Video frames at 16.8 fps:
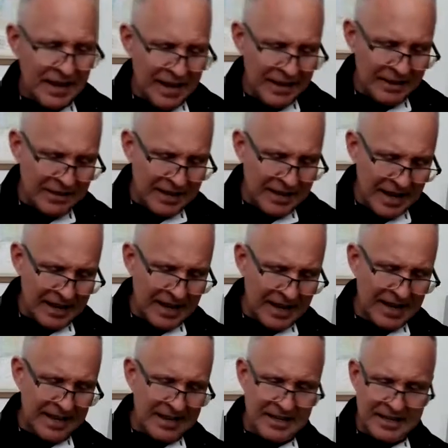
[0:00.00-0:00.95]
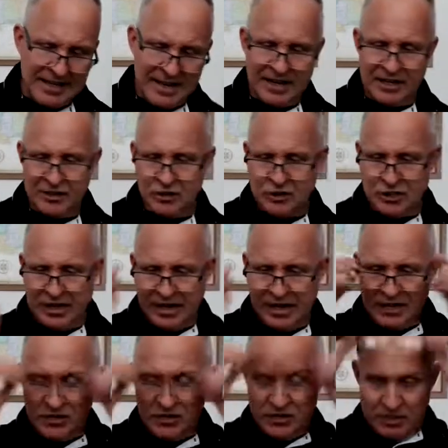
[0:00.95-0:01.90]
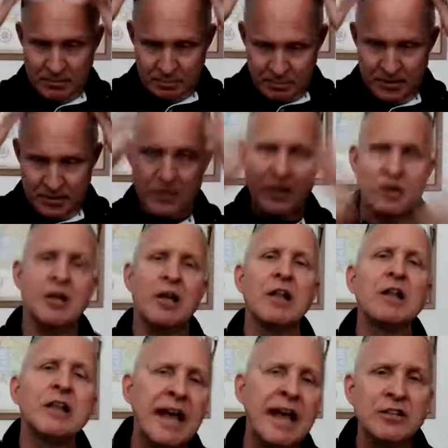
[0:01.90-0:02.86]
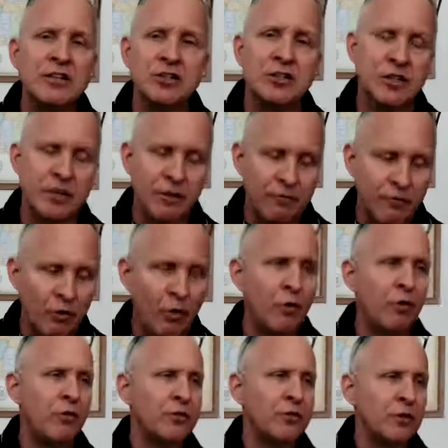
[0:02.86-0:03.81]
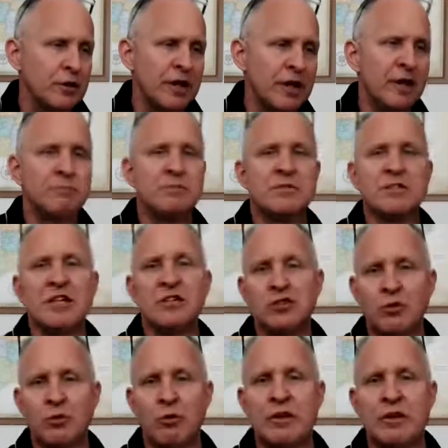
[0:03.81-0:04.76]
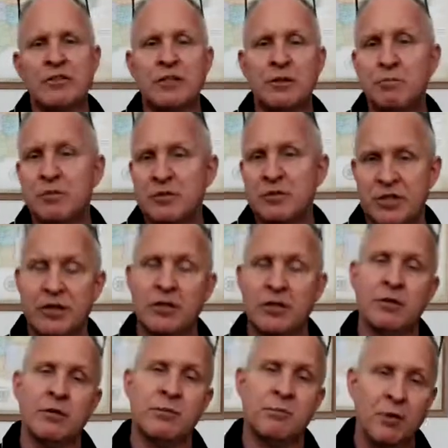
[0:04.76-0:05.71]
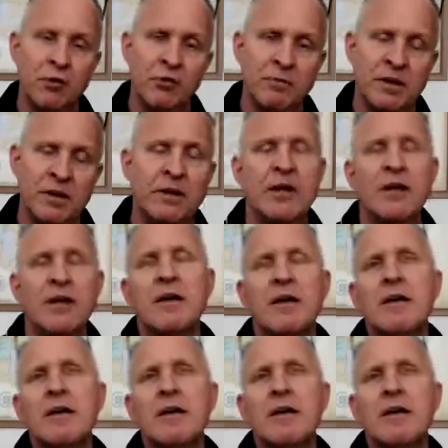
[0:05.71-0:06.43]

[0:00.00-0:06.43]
in that a kinetic chain is simply the collection of all the limbs and joints in a particular movement.